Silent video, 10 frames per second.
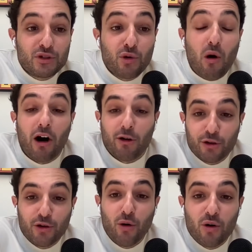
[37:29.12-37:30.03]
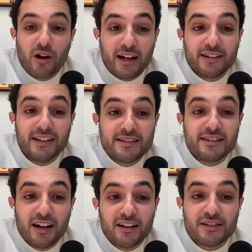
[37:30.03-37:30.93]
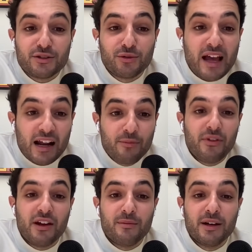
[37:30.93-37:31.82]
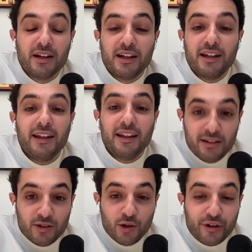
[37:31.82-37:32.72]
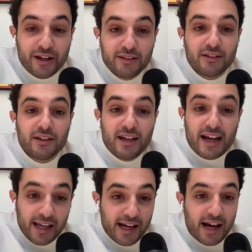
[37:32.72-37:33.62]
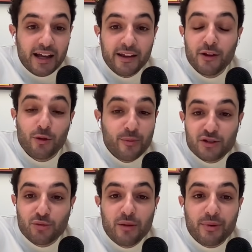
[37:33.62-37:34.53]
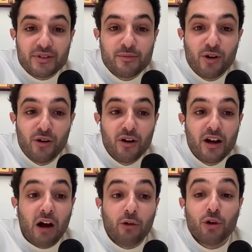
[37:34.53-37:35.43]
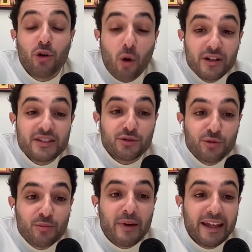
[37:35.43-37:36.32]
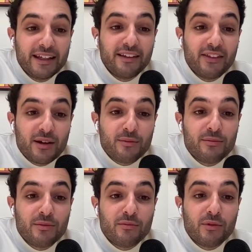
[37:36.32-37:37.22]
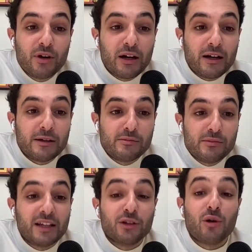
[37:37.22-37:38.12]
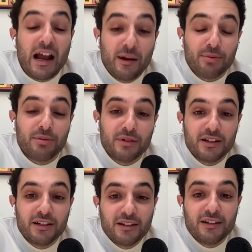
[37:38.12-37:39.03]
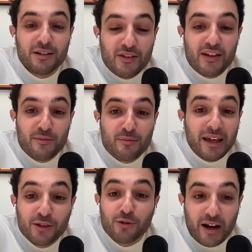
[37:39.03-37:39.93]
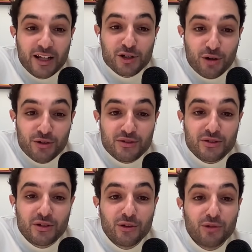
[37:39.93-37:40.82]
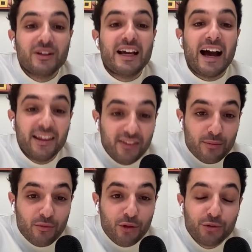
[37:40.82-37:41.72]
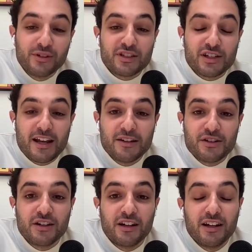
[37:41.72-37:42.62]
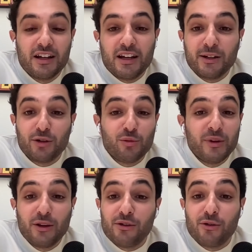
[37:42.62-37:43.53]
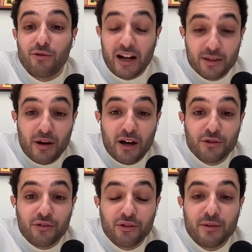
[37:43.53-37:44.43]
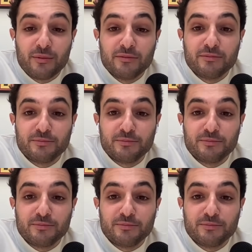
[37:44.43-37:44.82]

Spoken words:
So our goal at ECR is to help them integrate AI the best way possible. Our goal is to make them and to help them make the right choice, to guide them through this change, and to be the right partner for them.